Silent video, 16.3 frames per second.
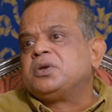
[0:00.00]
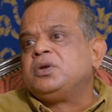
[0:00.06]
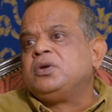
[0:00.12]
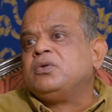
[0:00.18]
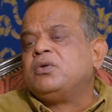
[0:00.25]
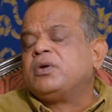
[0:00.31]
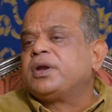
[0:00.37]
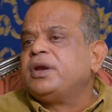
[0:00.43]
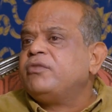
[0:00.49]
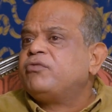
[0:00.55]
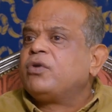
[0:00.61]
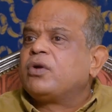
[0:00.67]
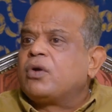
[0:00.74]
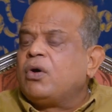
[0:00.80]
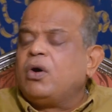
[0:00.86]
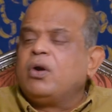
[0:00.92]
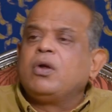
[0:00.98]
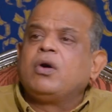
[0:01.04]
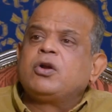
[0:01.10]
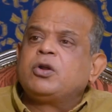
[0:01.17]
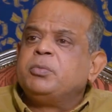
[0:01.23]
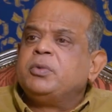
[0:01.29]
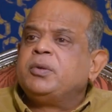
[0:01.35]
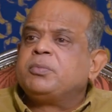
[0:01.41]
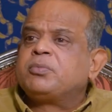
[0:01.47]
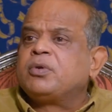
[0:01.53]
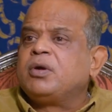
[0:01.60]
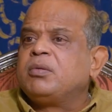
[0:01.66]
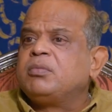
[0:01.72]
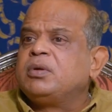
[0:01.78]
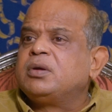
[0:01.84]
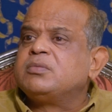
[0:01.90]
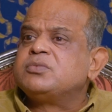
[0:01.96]
You are in for all autoimmune
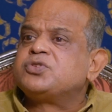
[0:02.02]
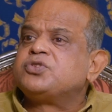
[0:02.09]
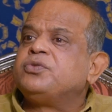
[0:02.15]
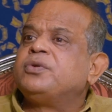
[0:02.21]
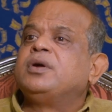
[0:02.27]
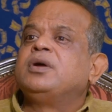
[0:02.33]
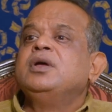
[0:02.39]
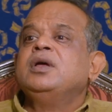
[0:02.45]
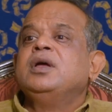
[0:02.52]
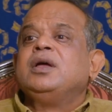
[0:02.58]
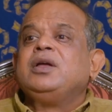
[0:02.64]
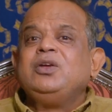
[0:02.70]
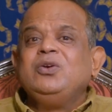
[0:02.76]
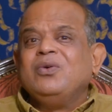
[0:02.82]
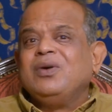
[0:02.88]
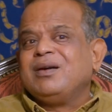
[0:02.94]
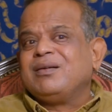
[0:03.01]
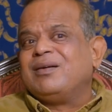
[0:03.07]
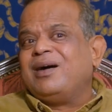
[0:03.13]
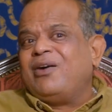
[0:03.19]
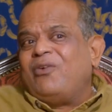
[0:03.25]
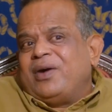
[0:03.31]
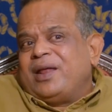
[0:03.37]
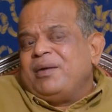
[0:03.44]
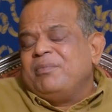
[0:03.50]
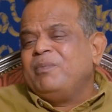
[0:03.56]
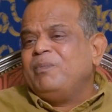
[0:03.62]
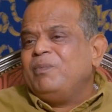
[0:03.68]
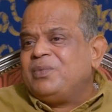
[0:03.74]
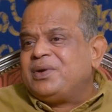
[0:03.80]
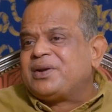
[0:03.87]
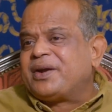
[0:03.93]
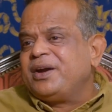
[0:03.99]
problems. You are what
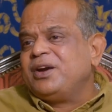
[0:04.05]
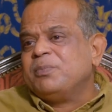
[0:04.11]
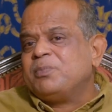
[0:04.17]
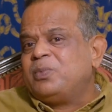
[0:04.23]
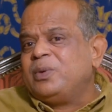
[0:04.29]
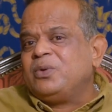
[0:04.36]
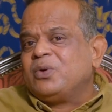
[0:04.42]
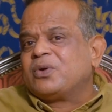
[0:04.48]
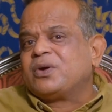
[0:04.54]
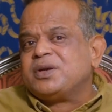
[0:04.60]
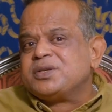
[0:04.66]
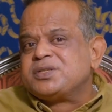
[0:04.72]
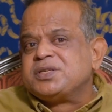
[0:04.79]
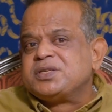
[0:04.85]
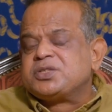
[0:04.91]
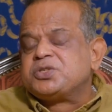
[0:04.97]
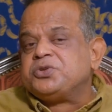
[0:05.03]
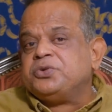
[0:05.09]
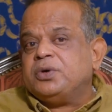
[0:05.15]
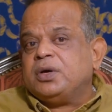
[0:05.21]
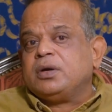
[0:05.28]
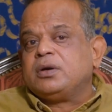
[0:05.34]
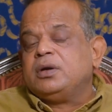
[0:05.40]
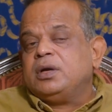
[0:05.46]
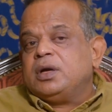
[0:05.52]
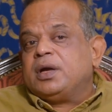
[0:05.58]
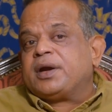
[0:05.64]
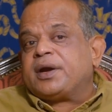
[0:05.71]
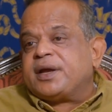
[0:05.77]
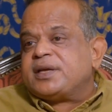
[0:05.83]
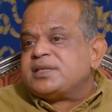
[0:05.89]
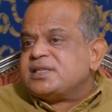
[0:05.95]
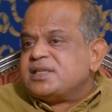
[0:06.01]
I'm trying to put across is your
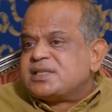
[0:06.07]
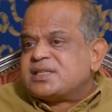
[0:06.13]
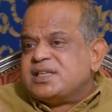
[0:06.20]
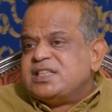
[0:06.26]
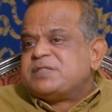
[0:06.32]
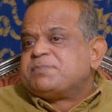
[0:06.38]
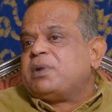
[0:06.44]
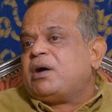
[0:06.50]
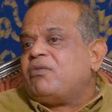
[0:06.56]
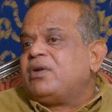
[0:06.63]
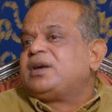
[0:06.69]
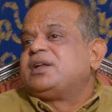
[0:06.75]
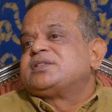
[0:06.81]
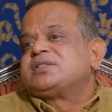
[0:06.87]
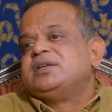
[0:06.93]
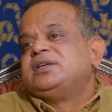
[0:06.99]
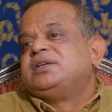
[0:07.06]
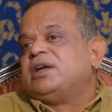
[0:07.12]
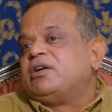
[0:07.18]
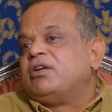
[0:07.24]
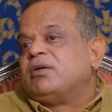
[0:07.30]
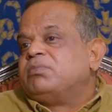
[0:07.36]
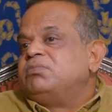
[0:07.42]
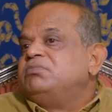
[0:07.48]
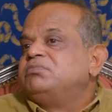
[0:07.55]
resistance power doesn't develop.